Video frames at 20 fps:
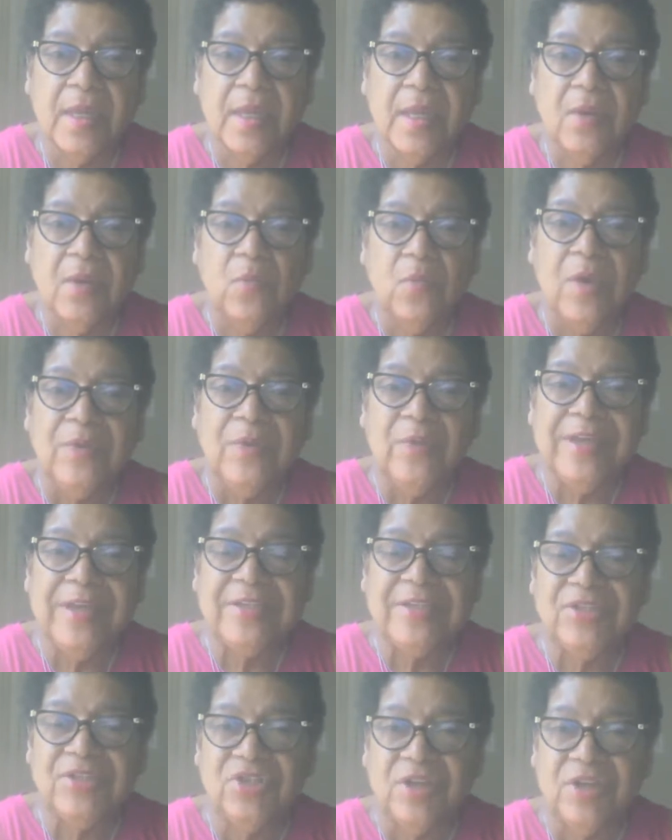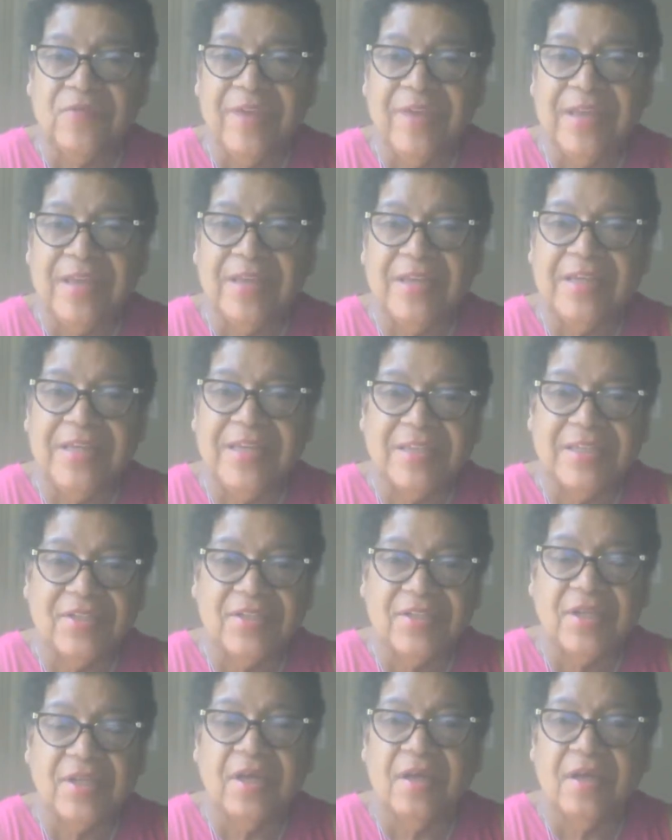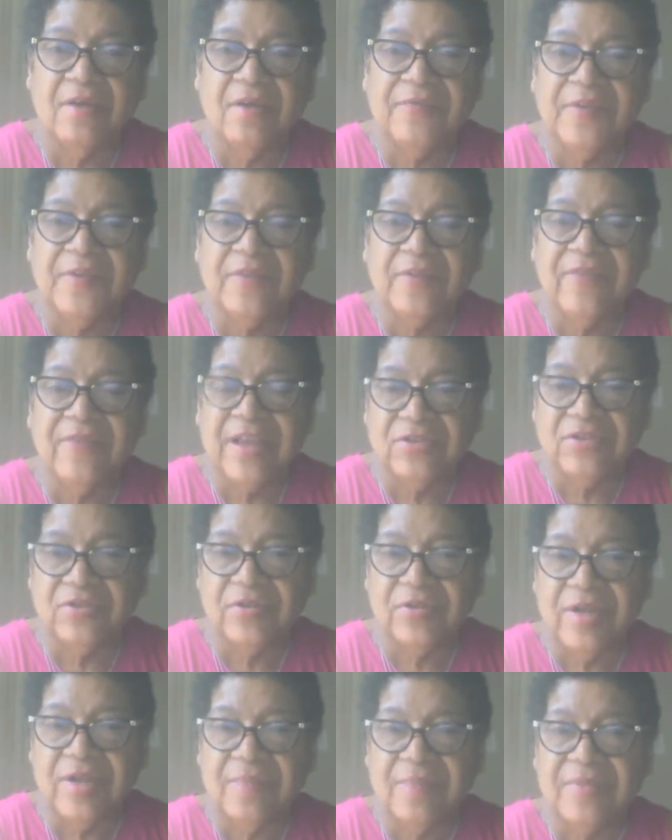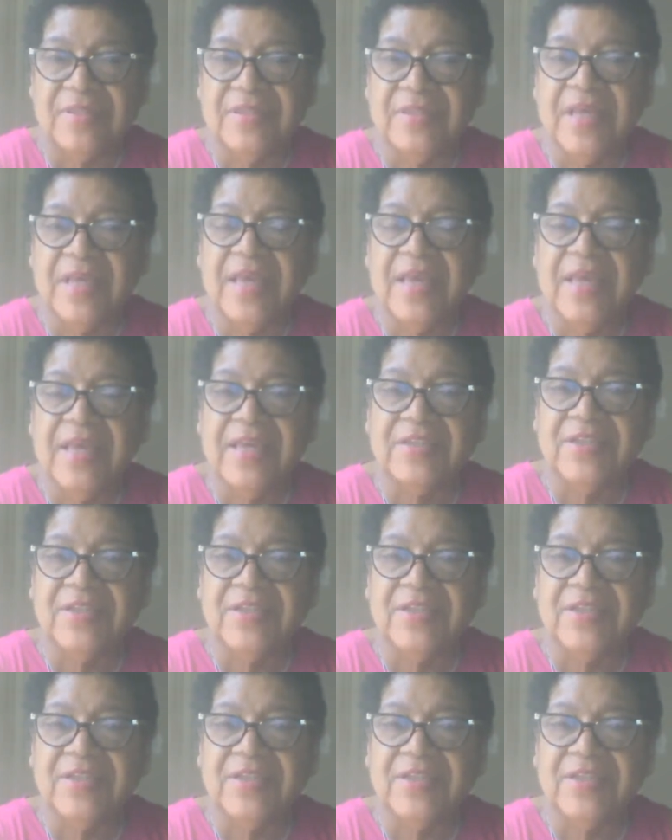One way to generate a list of irrational numbers is